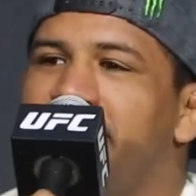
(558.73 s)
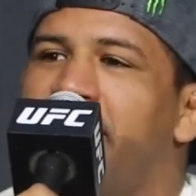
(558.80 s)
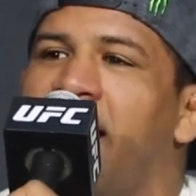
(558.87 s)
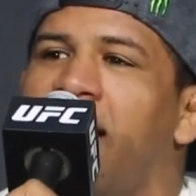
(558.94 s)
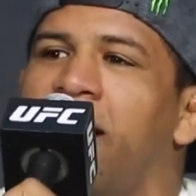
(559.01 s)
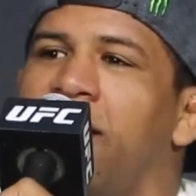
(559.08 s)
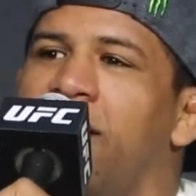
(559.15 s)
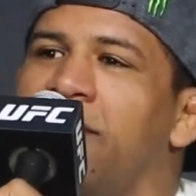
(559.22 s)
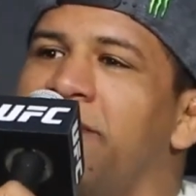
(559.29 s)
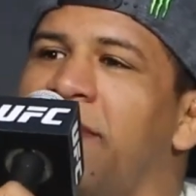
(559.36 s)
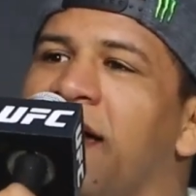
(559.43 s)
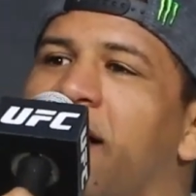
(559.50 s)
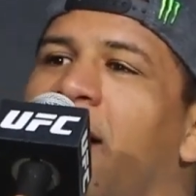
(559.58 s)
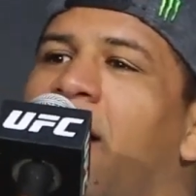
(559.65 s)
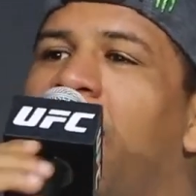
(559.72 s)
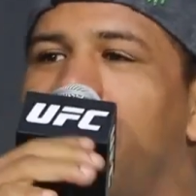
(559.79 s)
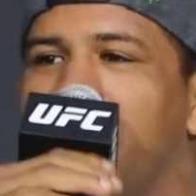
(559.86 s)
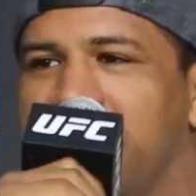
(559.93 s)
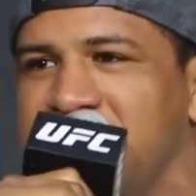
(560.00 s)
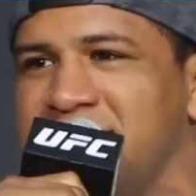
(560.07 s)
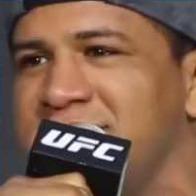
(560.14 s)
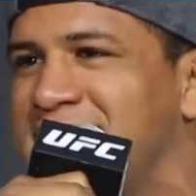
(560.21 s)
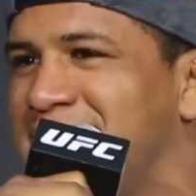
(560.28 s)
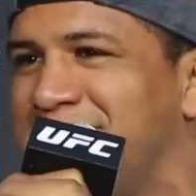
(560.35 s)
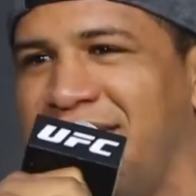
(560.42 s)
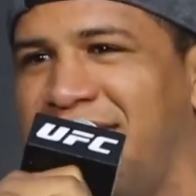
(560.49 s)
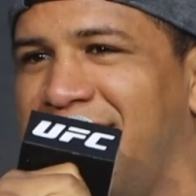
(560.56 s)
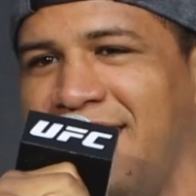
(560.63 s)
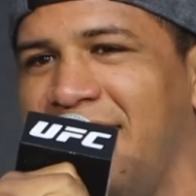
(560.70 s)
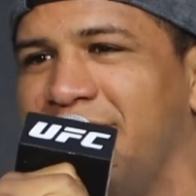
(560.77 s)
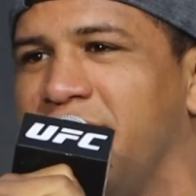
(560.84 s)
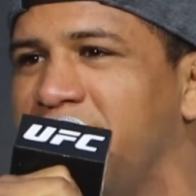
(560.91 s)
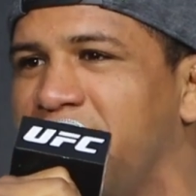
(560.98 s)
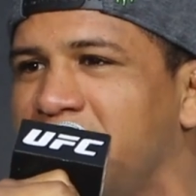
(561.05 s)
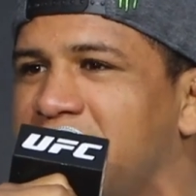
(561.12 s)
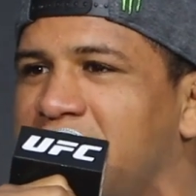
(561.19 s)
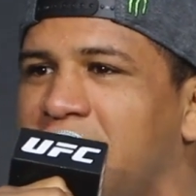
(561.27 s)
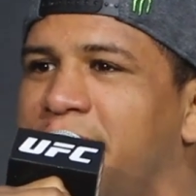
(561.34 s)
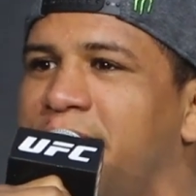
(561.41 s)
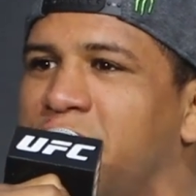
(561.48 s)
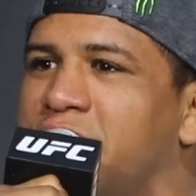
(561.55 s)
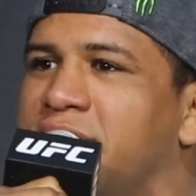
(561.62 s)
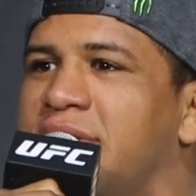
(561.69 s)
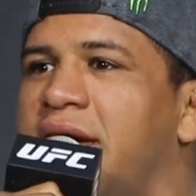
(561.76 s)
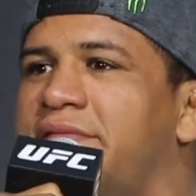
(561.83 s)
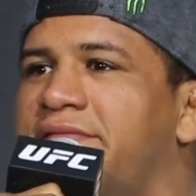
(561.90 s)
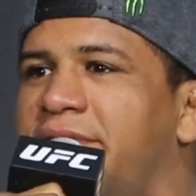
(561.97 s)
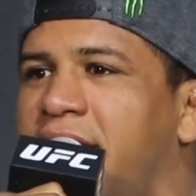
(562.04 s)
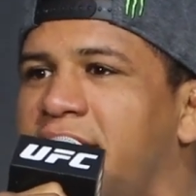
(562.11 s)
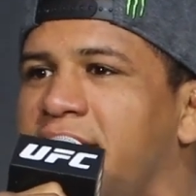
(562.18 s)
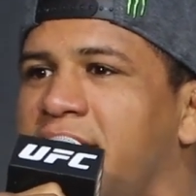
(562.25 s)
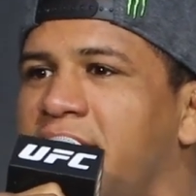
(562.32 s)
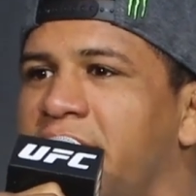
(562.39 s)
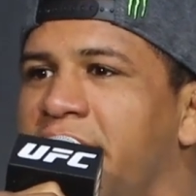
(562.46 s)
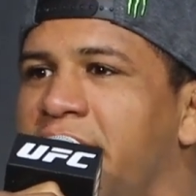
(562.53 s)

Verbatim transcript: my heart, my cojones, and everything that I put on that fight.